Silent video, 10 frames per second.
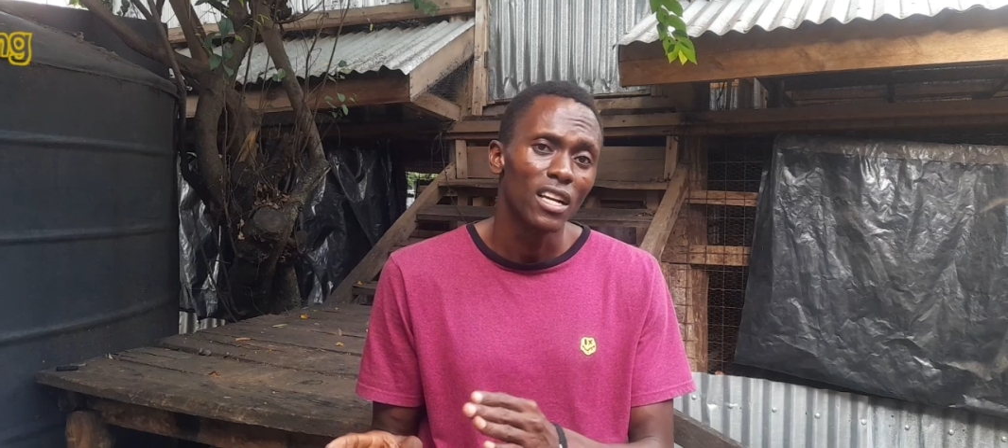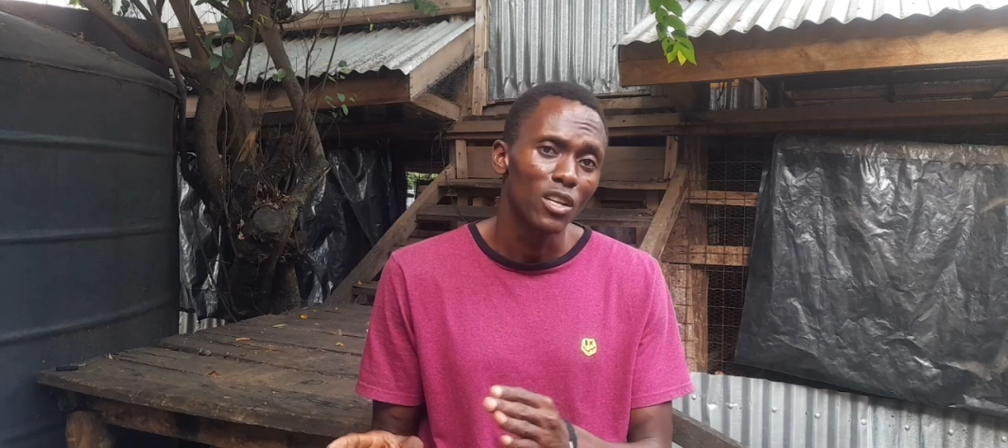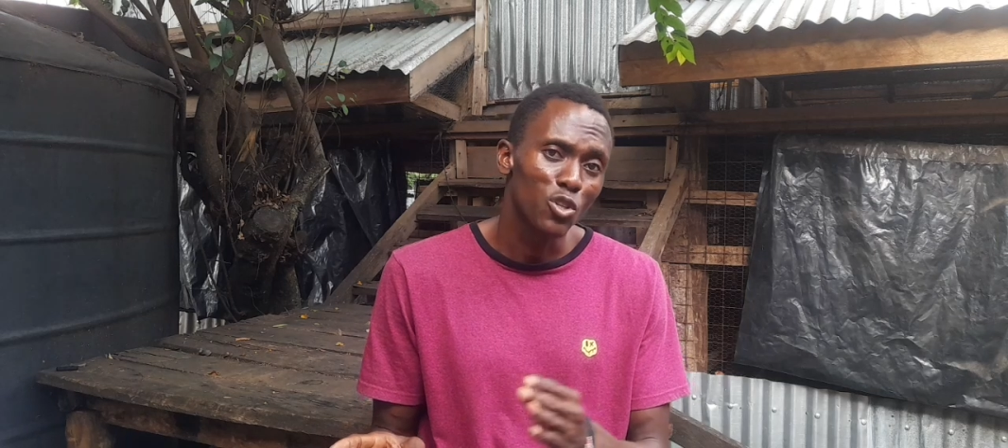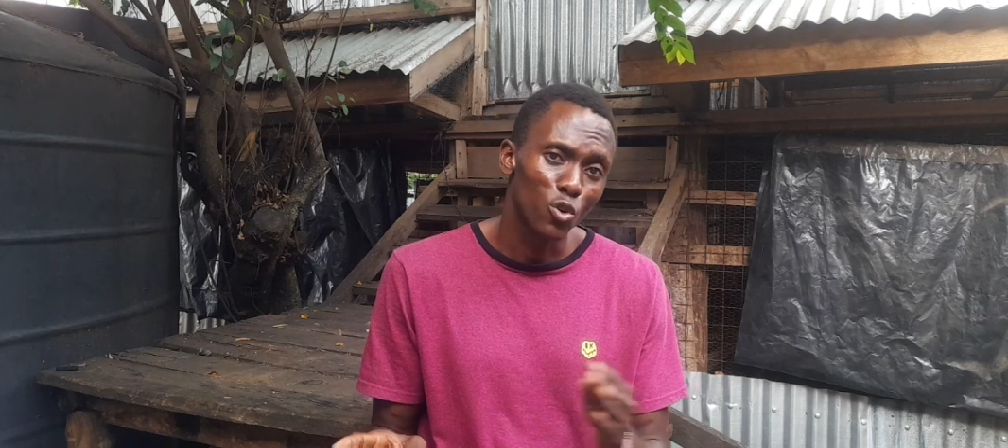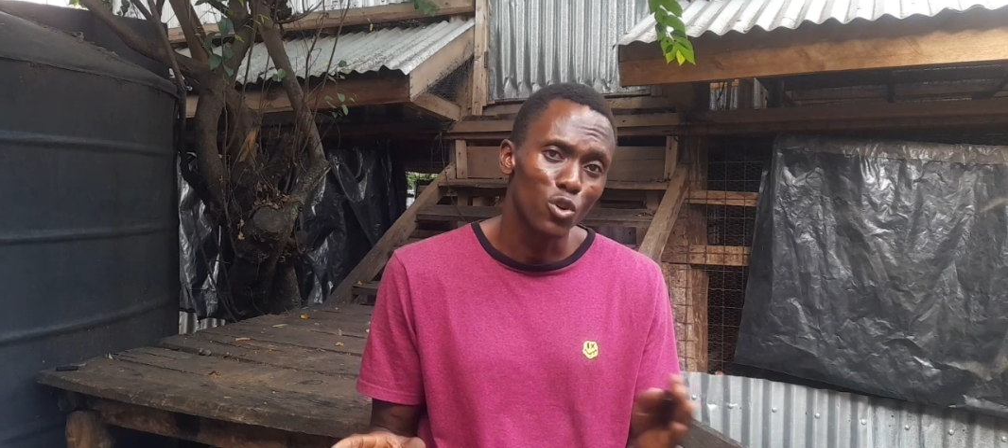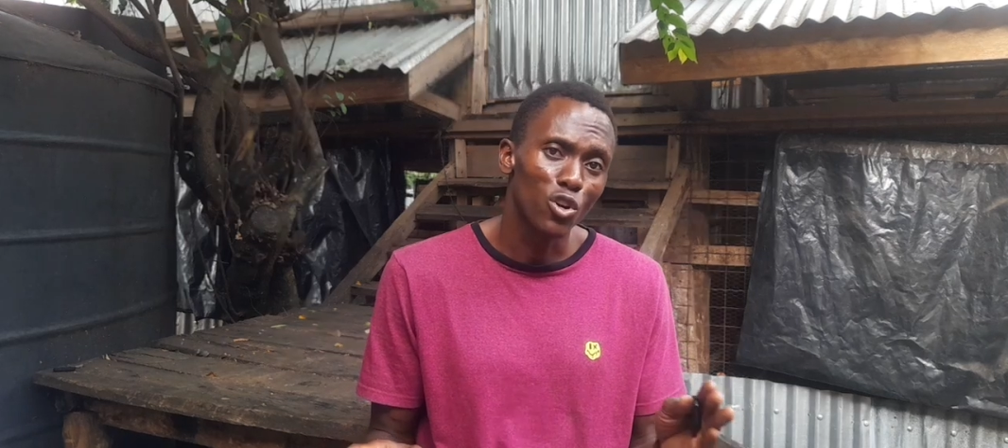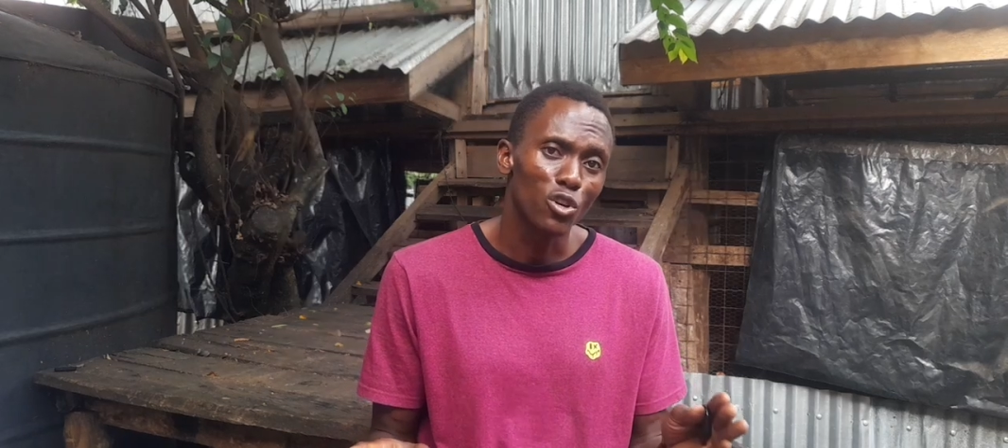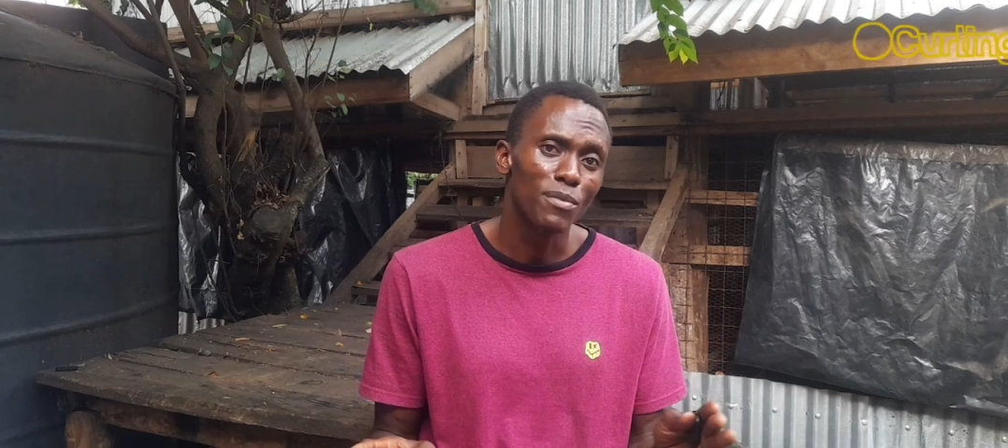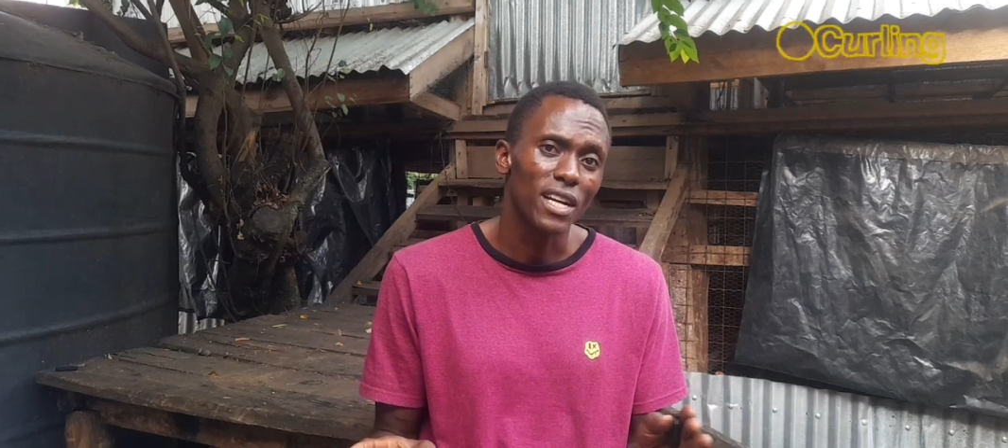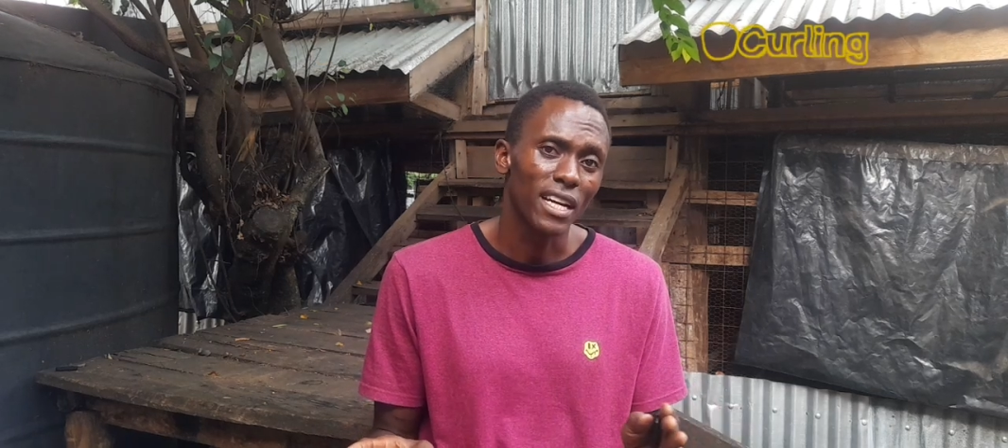should
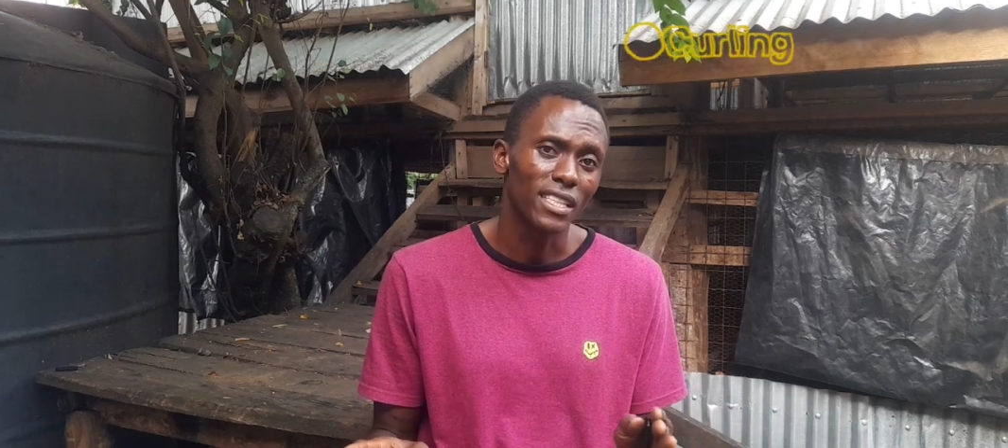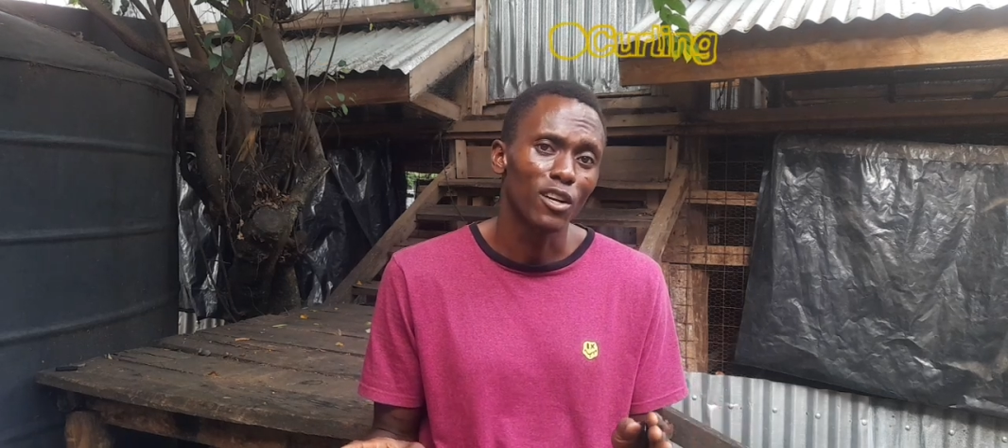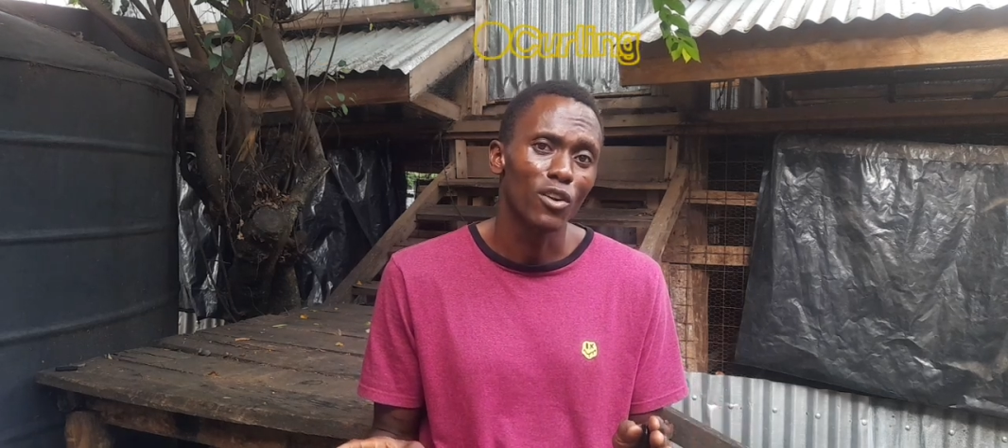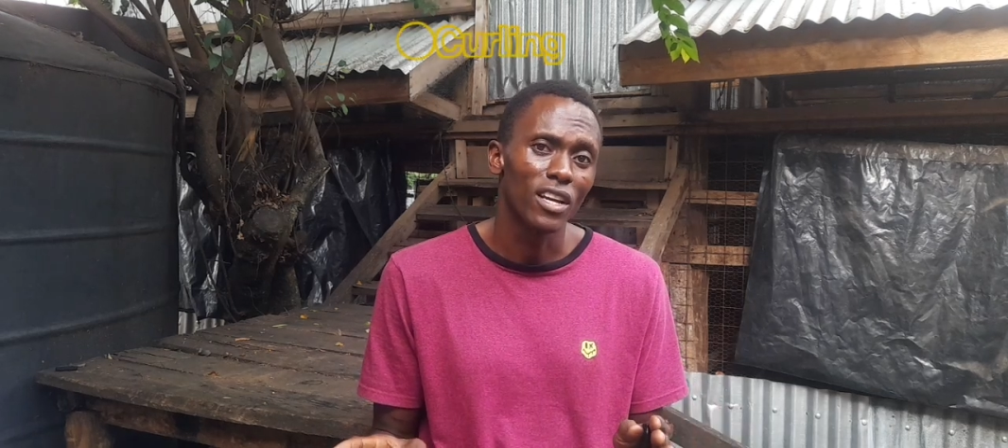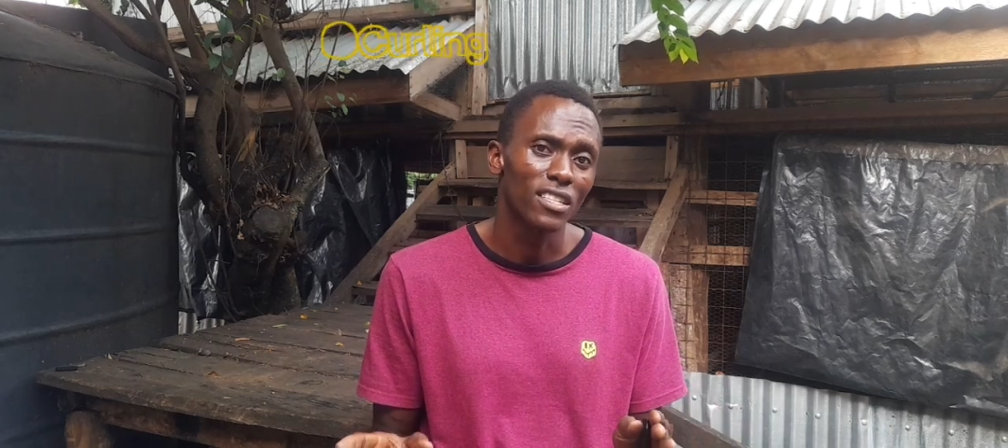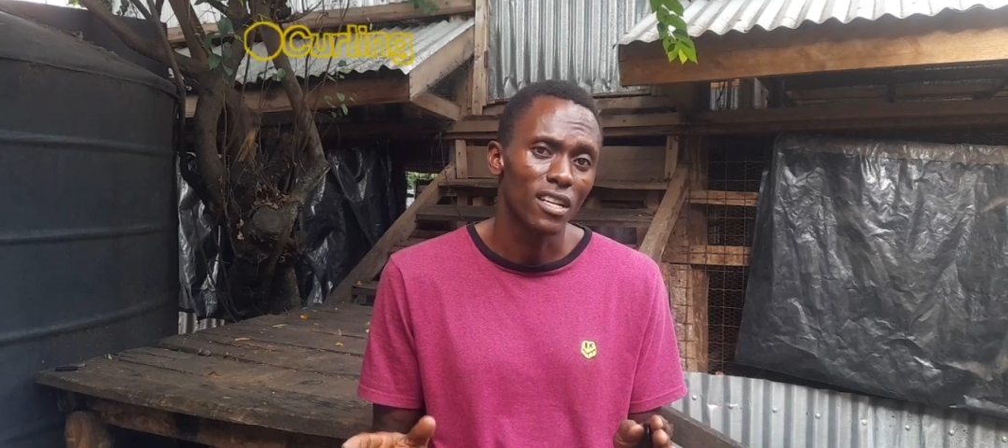not be categorized